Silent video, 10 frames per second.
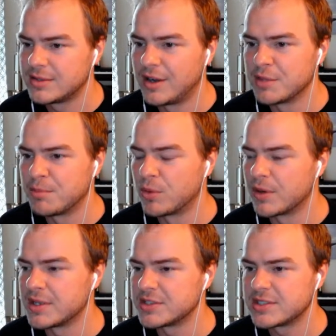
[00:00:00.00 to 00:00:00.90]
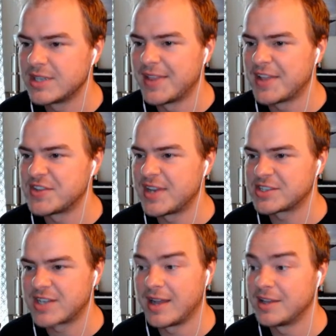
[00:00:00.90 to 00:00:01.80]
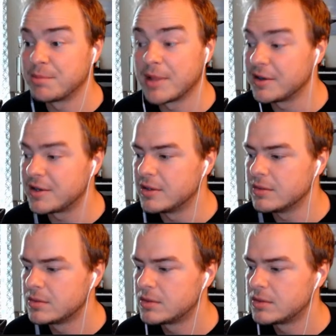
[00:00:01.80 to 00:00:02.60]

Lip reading: on the board is. And that's the next guy in the player queue.